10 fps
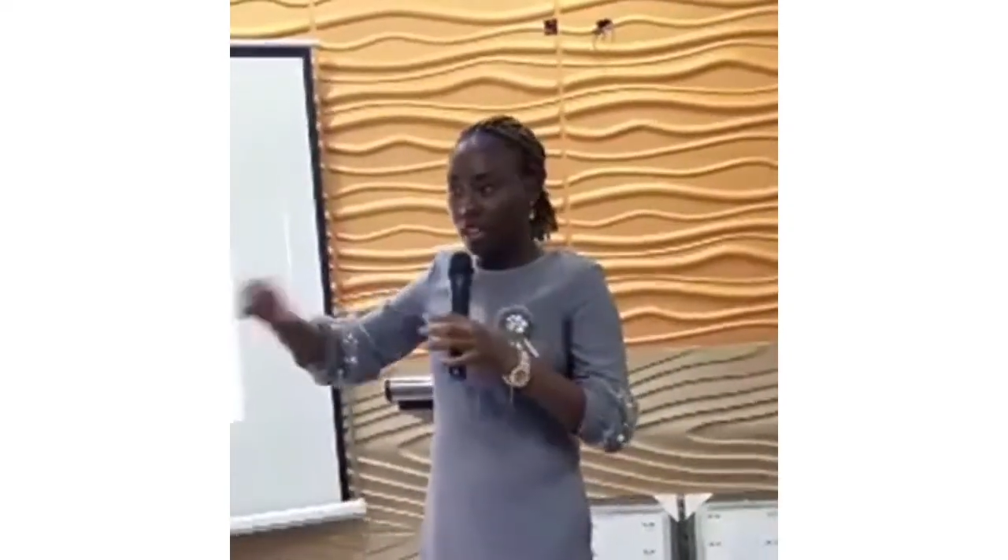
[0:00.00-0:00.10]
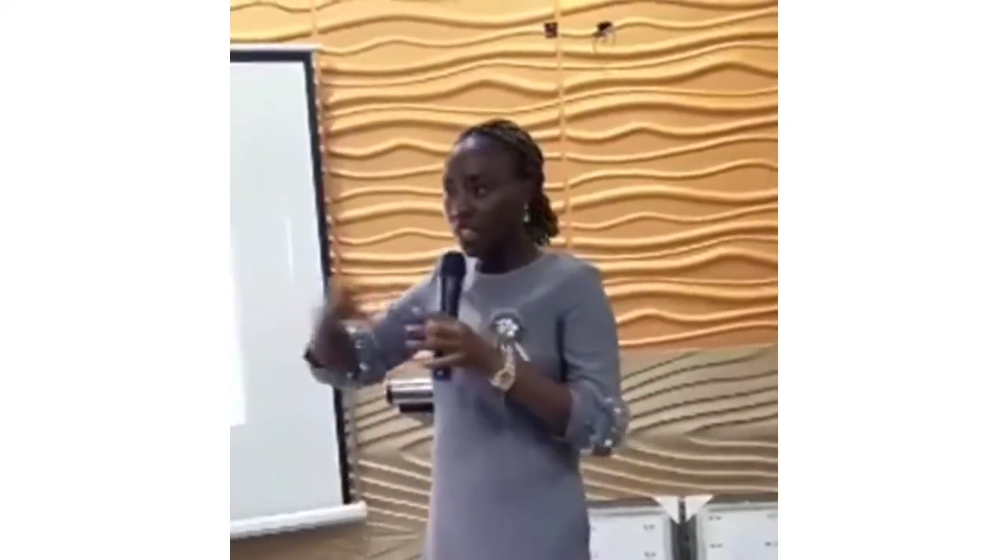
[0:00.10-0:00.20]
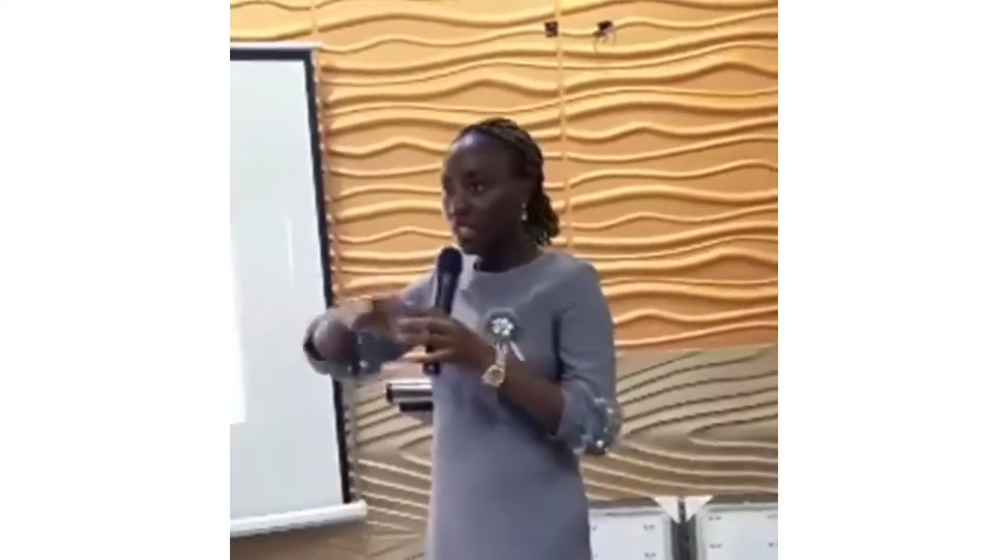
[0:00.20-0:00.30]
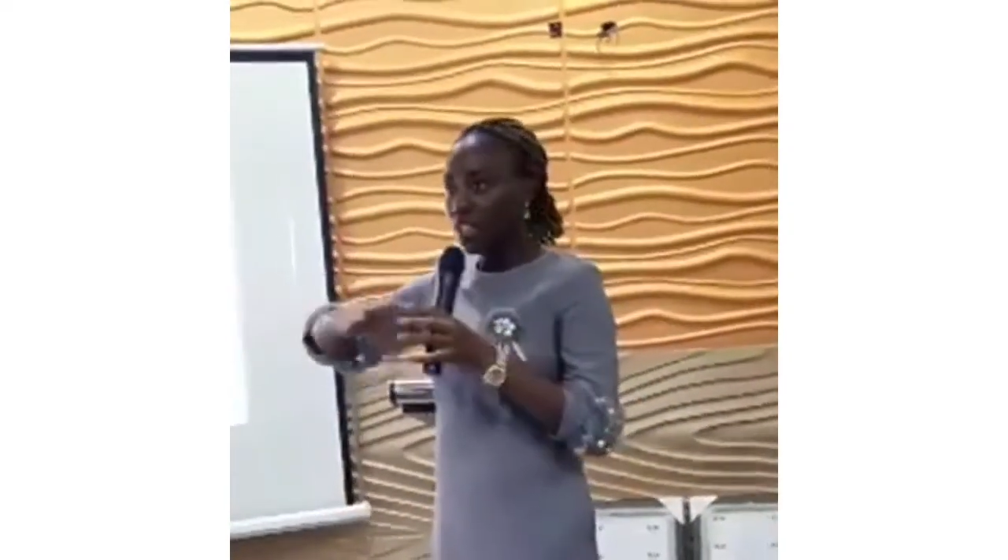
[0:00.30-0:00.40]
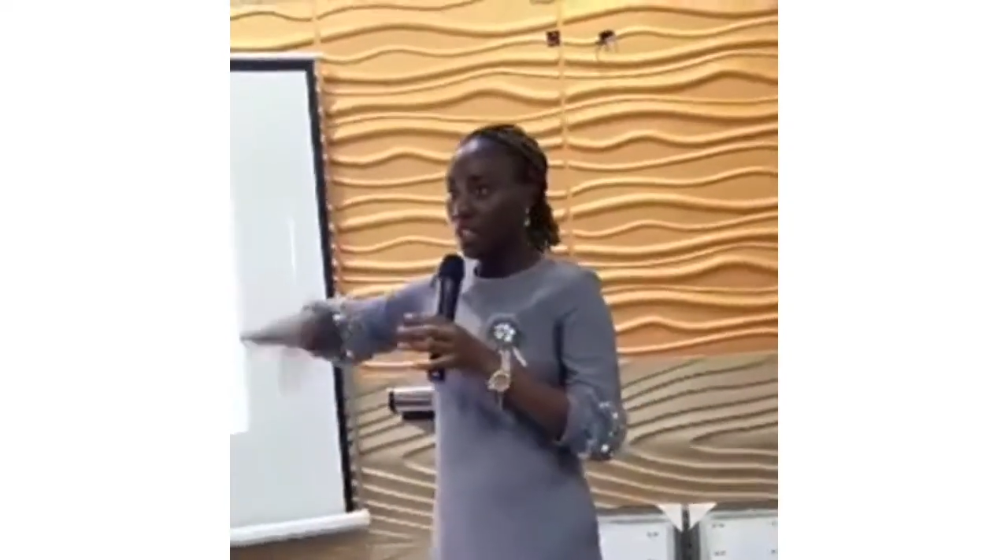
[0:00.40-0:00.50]

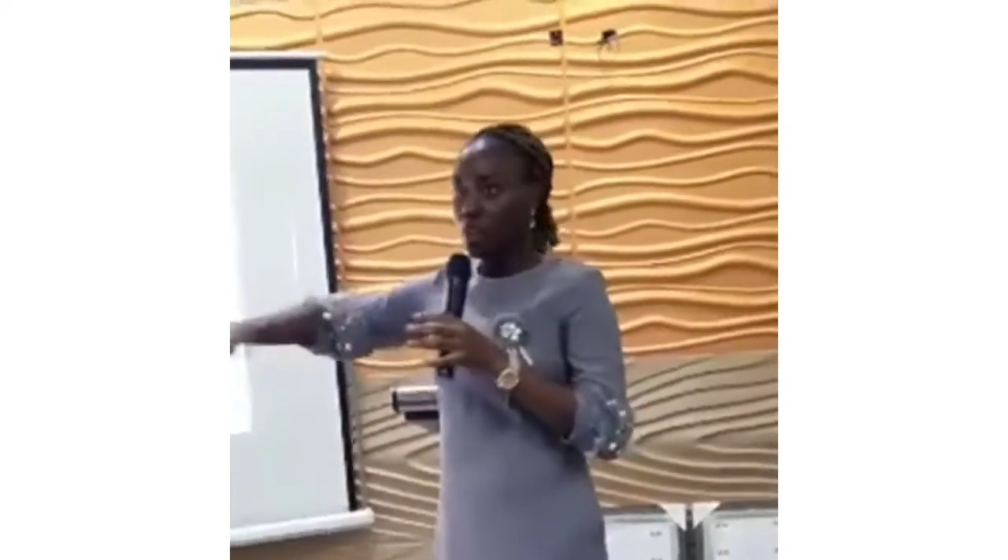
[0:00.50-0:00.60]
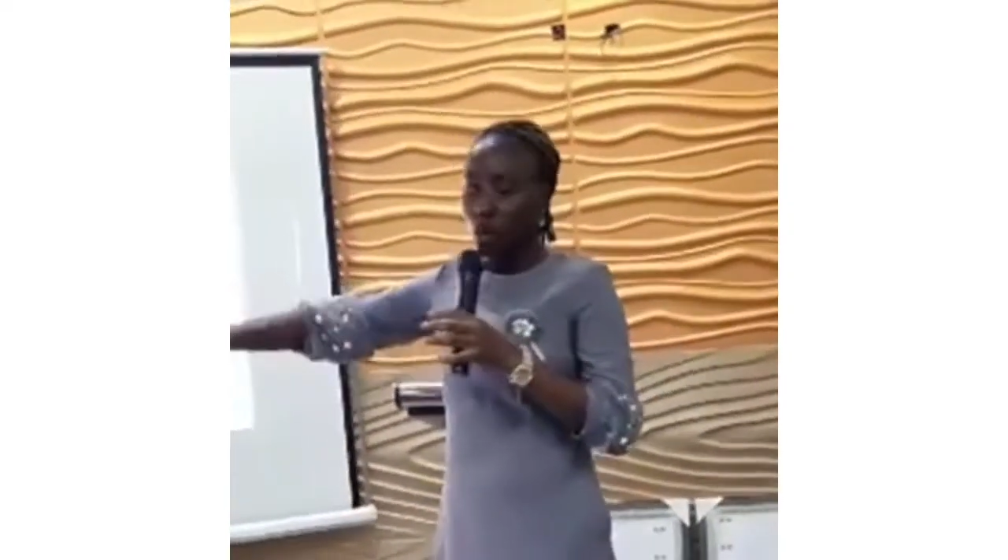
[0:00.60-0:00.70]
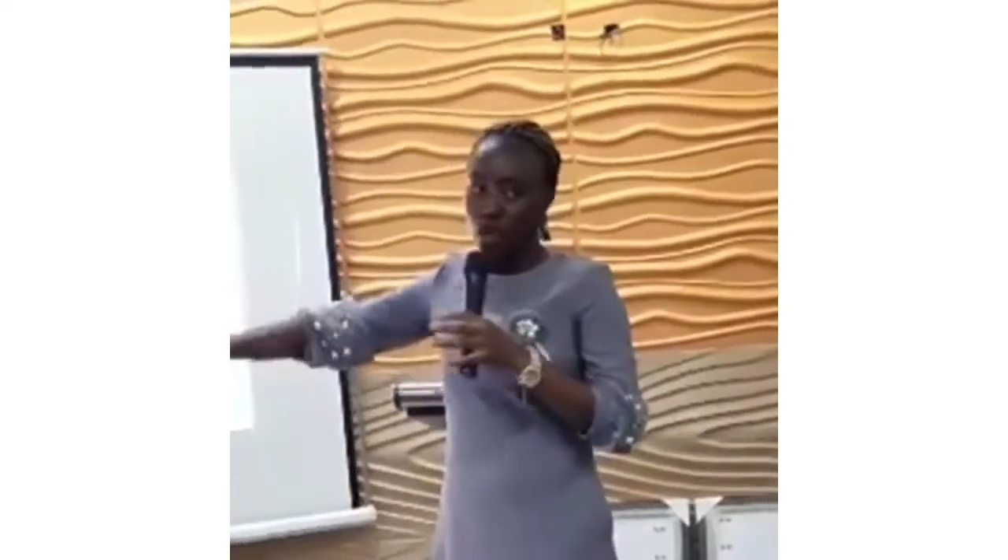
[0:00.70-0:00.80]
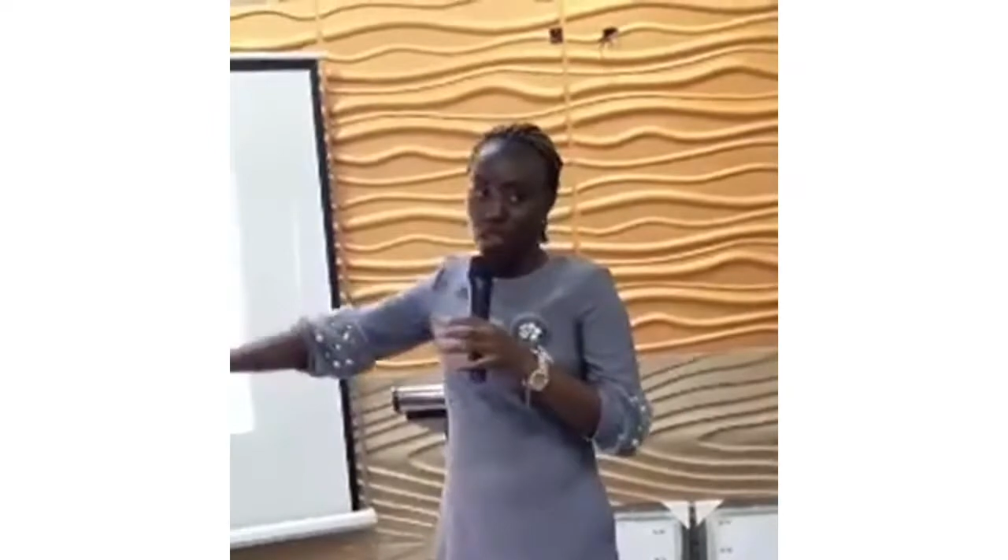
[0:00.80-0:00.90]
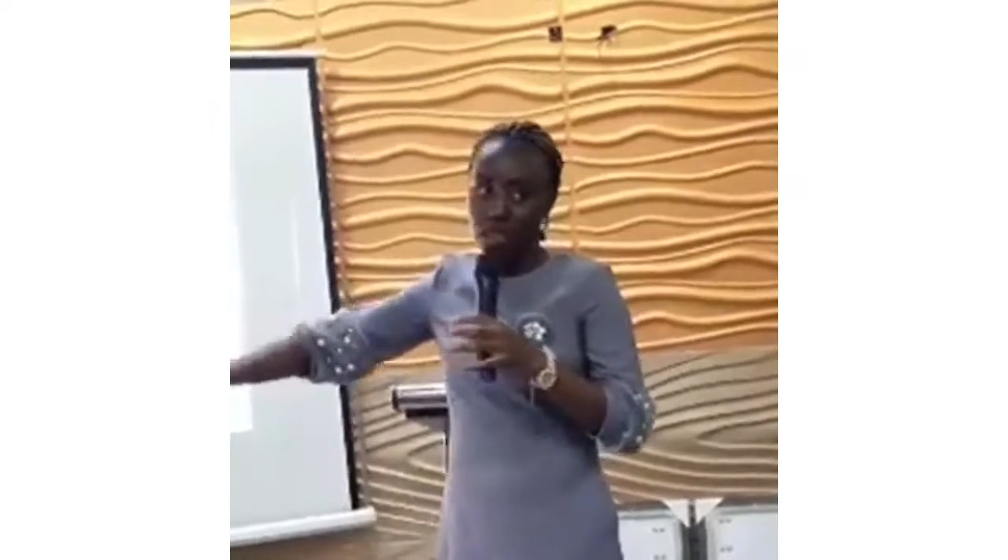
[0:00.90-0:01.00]
is going to be
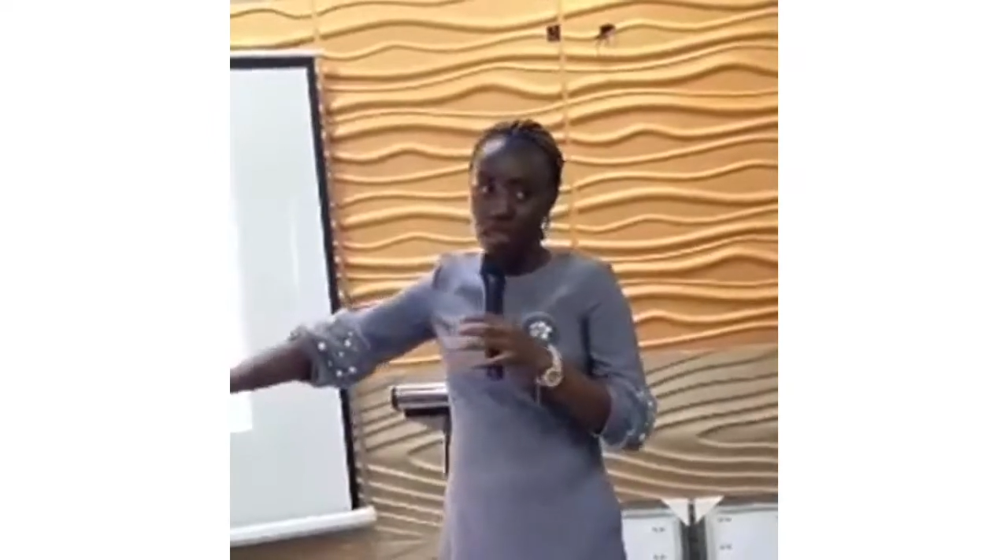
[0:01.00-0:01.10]
there.